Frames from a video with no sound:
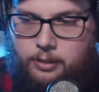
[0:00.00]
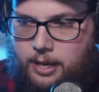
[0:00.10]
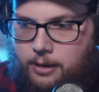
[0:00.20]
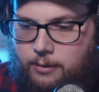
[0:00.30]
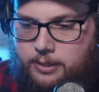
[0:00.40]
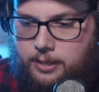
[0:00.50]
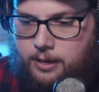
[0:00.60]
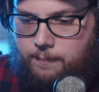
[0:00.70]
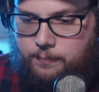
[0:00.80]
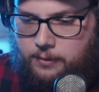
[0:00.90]
how do I say
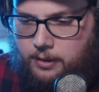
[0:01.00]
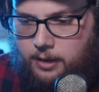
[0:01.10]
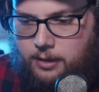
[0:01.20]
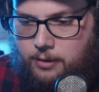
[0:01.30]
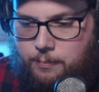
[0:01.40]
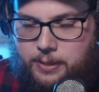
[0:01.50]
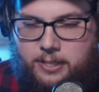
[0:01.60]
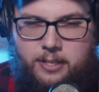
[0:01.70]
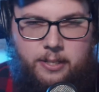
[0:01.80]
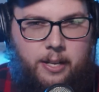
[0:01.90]
it? I had no
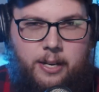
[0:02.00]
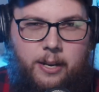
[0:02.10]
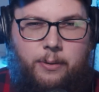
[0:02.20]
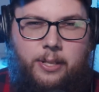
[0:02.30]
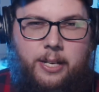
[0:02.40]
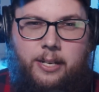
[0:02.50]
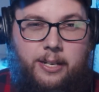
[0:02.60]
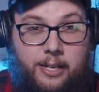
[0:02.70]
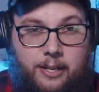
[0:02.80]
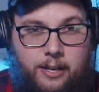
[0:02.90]
business getting. I really didn't
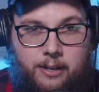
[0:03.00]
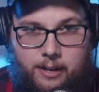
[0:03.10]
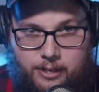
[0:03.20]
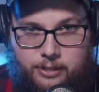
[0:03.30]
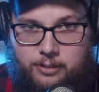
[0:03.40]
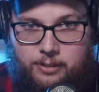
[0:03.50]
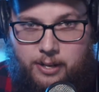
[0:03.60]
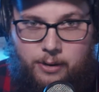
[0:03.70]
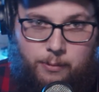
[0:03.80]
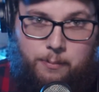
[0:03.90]
need it. I just
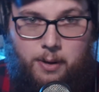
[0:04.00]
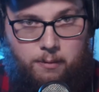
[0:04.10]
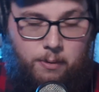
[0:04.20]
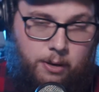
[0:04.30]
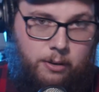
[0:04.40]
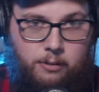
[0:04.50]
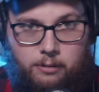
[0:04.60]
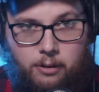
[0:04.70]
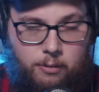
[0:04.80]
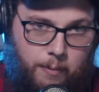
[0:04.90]
thought it would make me
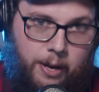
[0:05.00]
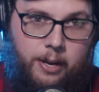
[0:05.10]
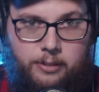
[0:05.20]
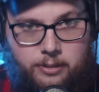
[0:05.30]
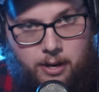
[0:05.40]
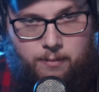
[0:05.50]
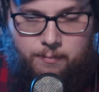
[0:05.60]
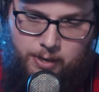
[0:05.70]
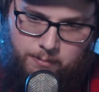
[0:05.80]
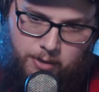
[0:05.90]
look my stuff,
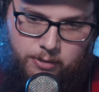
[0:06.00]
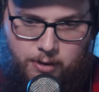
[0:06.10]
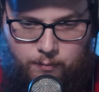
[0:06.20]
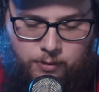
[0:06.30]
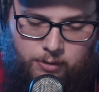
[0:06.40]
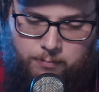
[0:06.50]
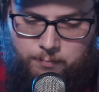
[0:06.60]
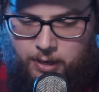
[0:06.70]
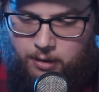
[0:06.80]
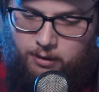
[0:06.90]
make my stuff look
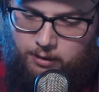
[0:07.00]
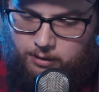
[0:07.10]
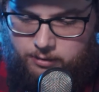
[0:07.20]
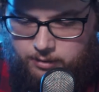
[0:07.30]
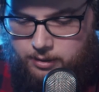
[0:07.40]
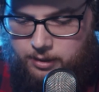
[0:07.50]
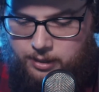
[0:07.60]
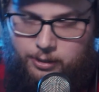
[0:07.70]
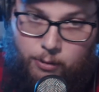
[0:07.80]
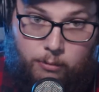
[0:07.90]
better
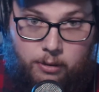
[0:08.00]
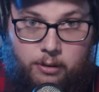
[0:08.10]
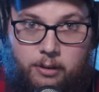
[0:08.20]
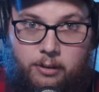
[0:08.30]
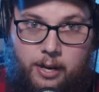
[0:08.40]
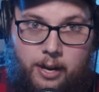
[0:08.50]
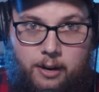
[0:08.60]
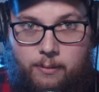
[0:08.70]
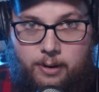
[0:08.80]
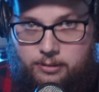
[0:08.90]
and cooler and
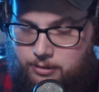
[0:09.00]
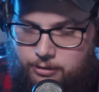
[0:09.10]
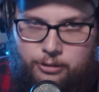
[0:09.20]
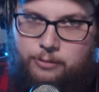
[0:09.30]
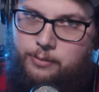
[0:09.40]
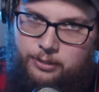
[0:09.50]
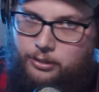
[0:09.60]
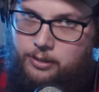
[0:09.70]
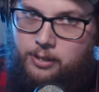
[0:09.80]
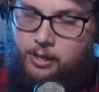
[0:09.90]
higher resolution, which